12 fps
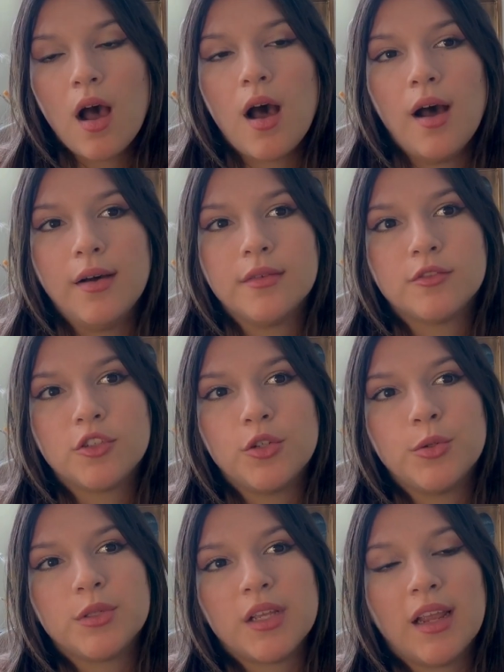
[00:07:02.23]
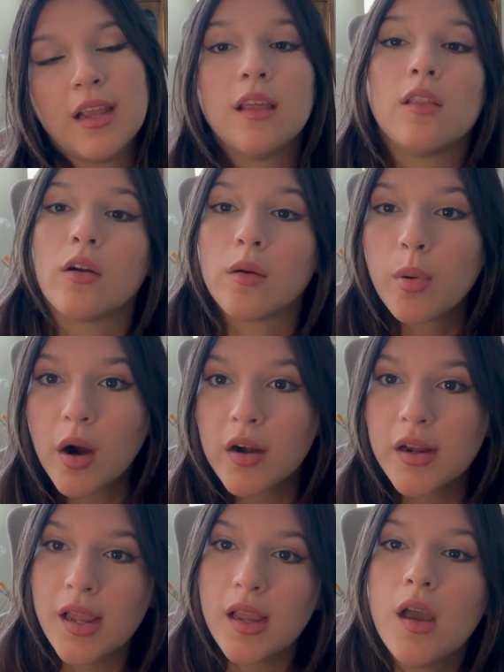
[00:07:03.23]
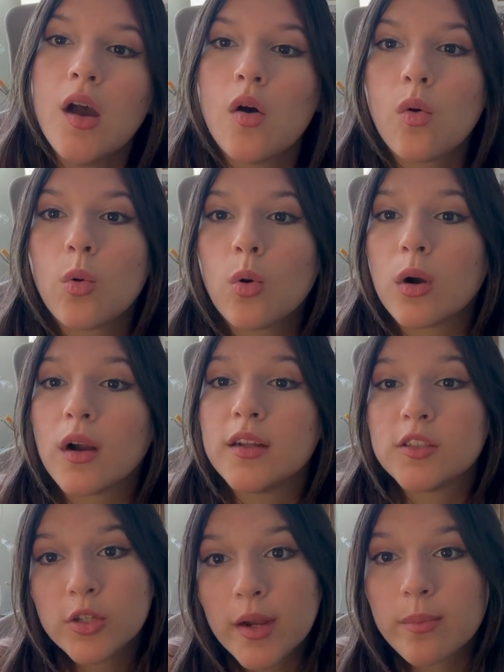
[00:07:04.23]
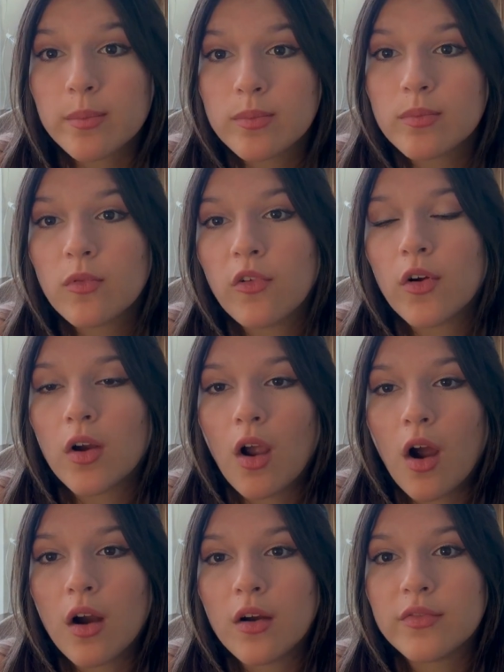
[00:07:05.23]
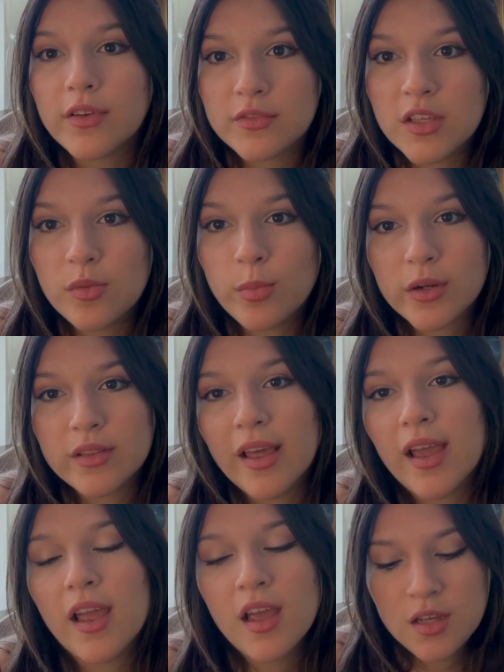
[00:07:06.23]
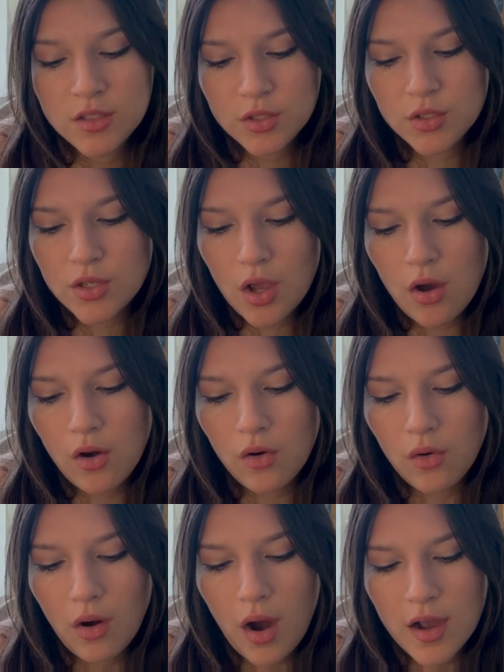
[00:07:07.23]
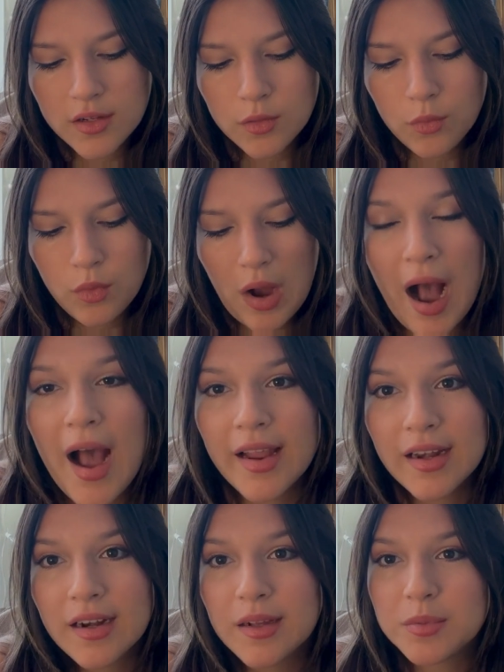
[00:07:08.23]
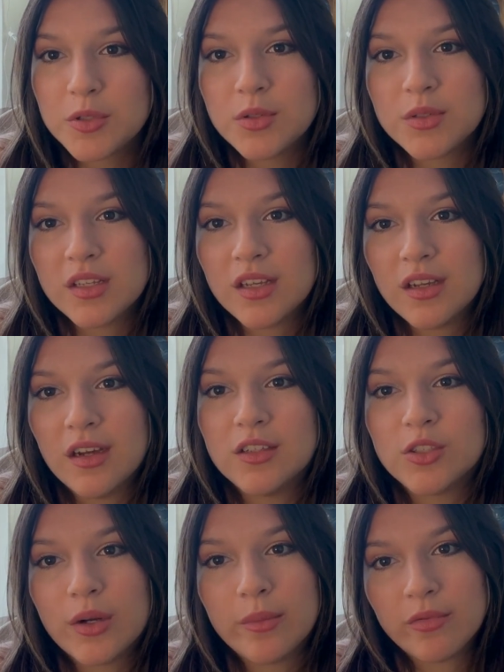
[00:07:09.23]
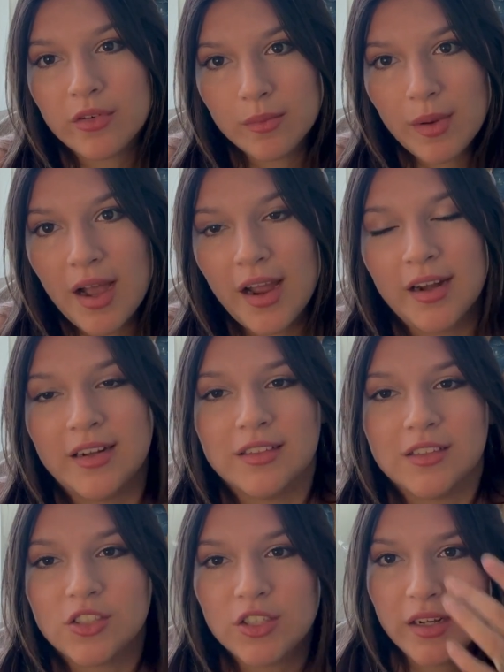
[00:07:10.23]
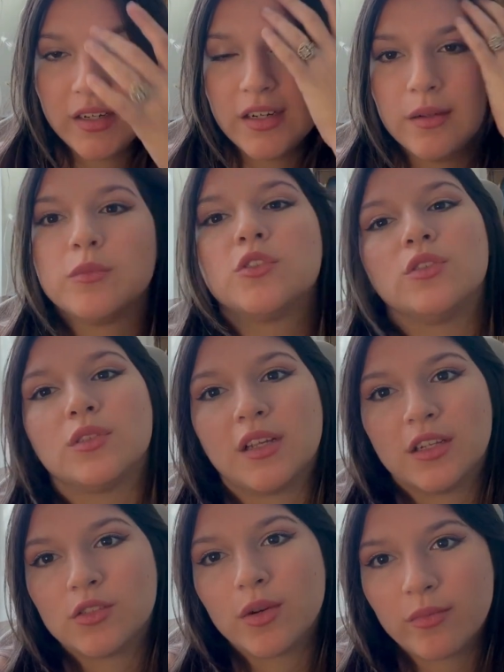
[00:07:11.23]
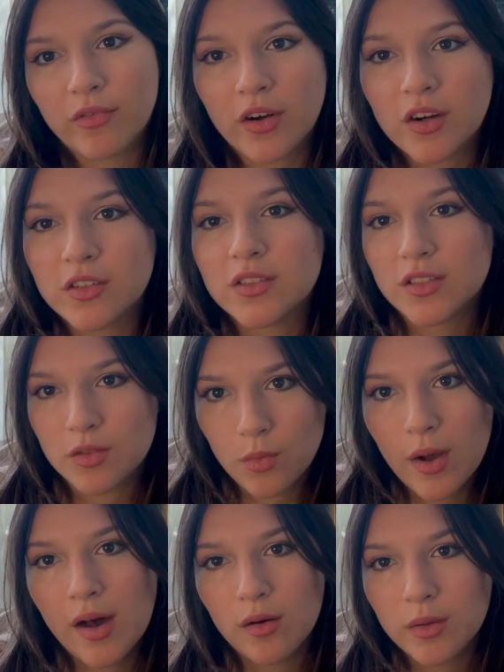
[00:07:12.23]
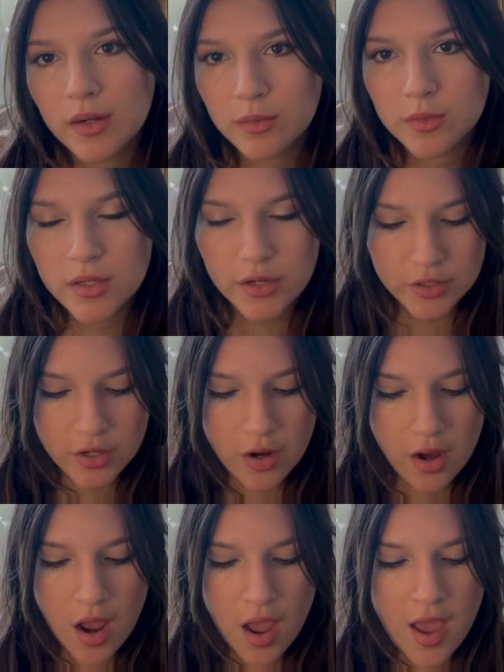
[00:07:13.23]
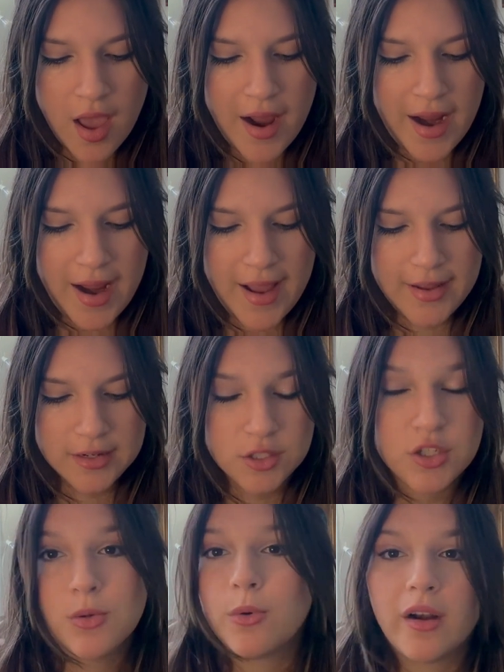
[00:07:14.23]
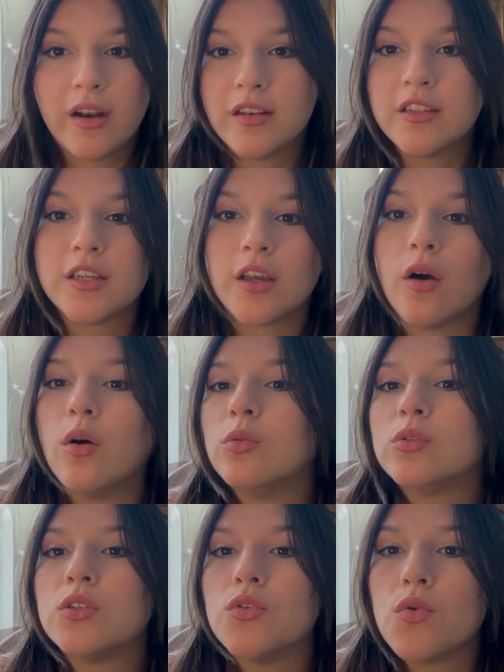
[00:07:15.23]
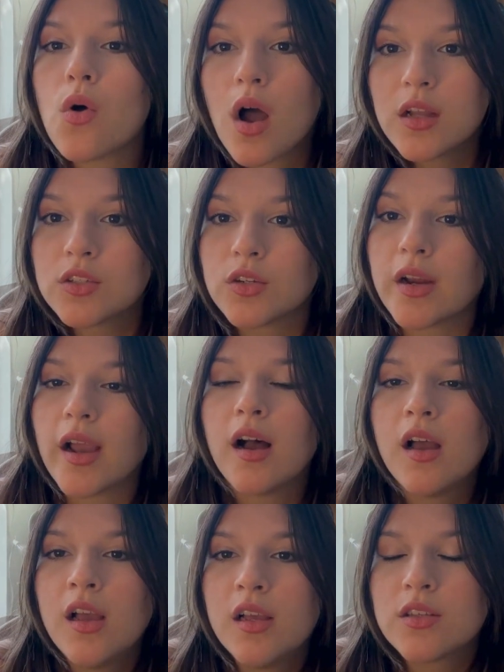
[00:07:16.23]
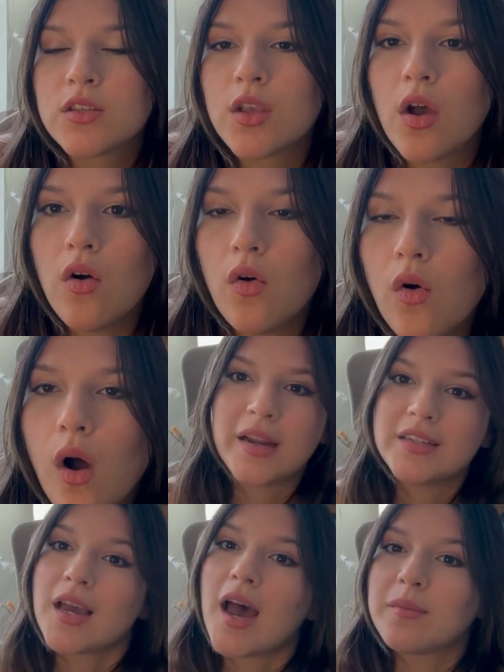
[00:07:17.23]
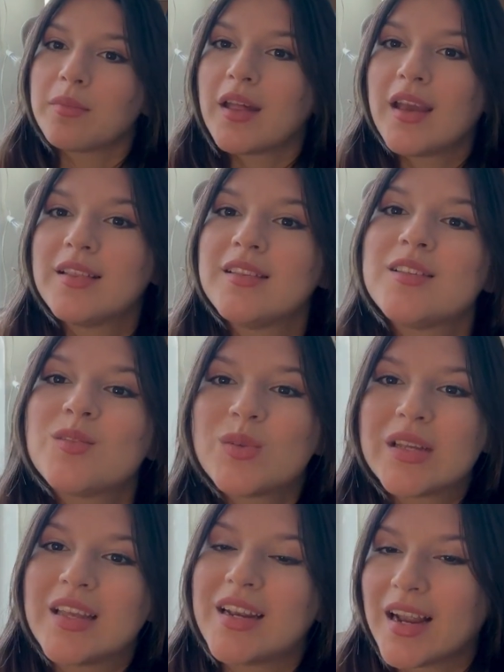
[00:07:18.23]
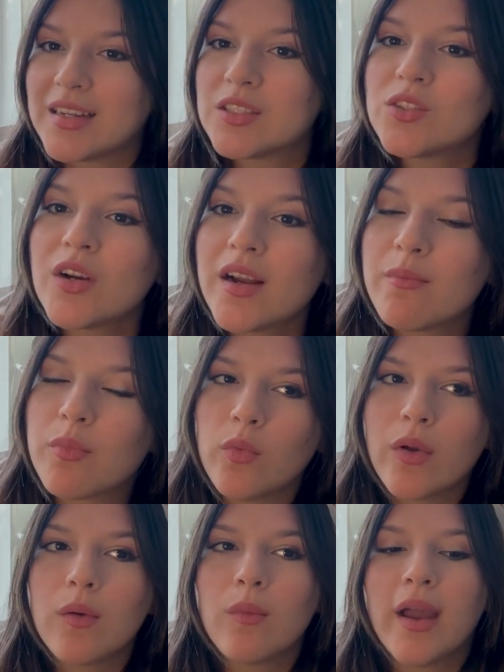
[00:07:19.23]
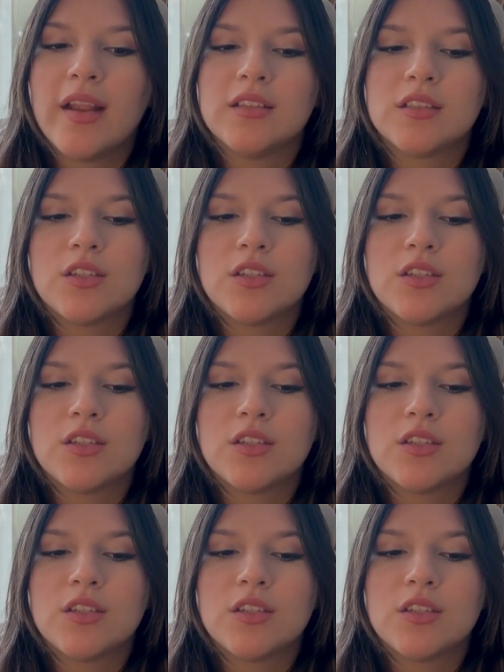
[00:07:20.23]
of choosing either a party or a trip for our 15th birthday. So I ended up choosing a trip for mine, and she ended up choosing a trip for hers as well when it was her turn. And she wanted to go to Austria. So my dad planned this really nice trip. We landed